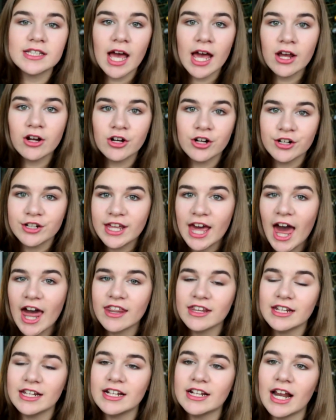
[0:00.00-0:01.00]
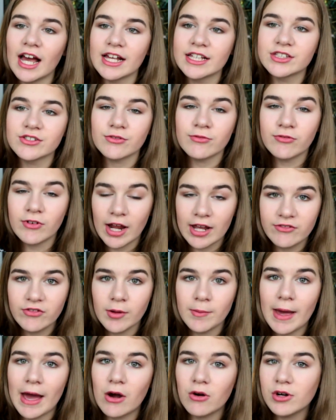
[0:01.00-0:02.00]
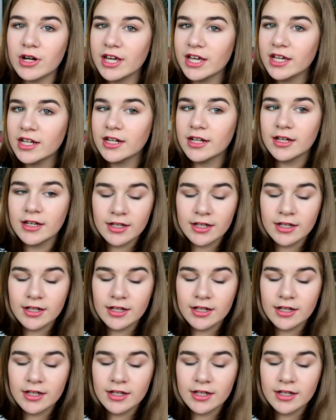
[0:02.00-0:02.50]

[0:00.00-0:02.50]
I heard Kathleen Lights rave about it.